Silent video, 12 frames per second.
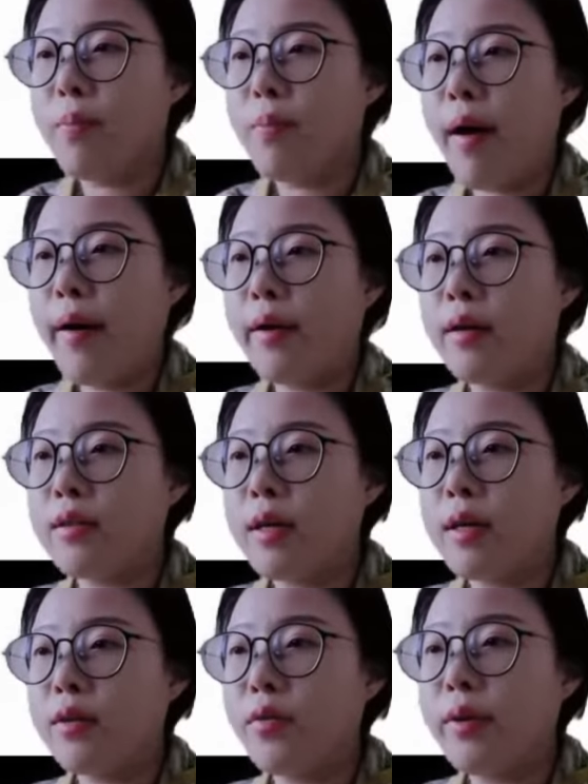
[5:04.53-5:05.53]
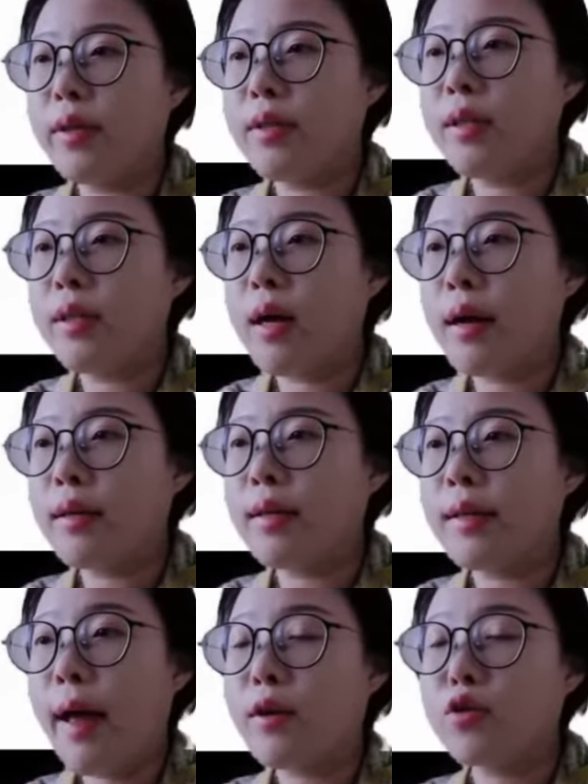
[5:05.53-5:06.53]
by generating
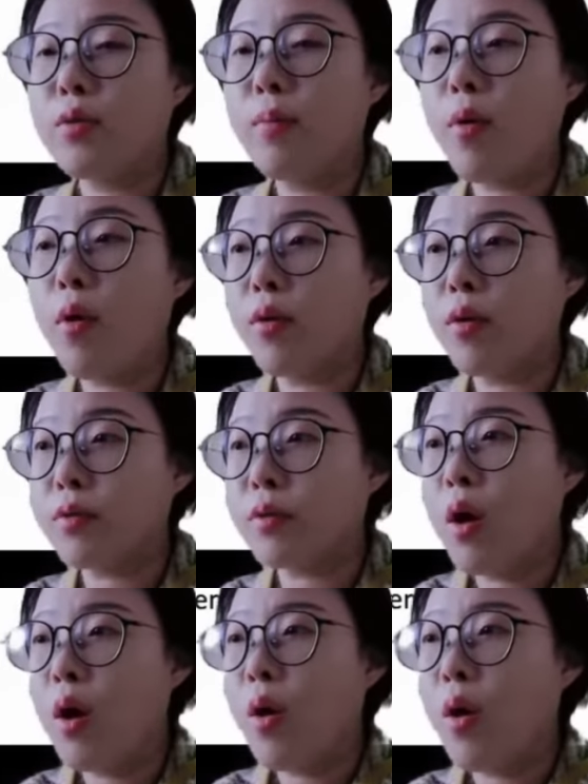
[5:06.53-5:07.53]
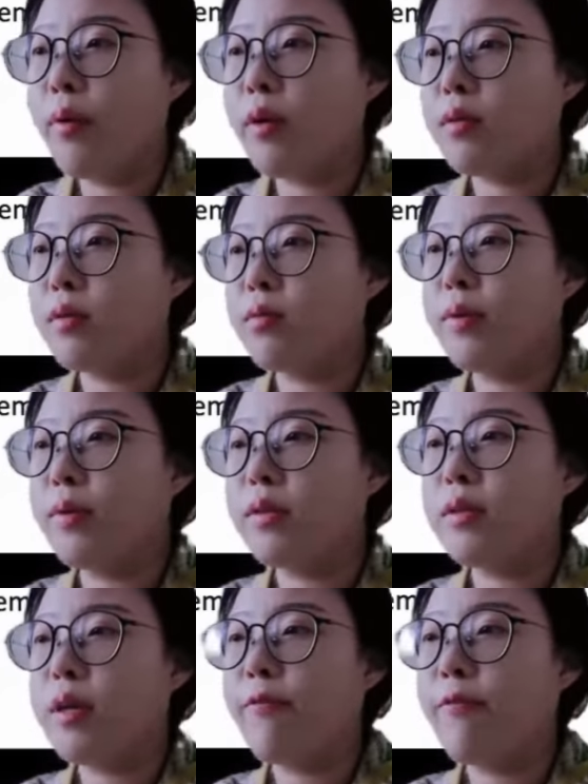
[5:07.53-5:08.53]
architectural models with
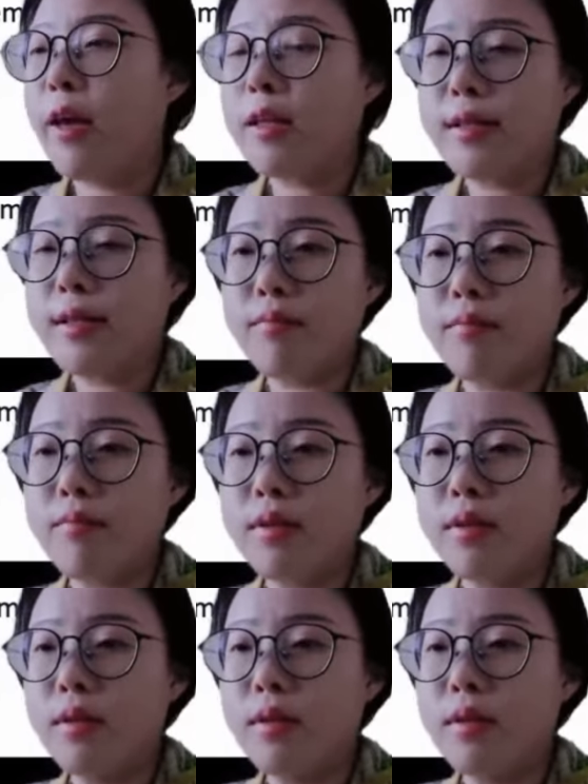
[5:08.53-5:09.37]
specific themes.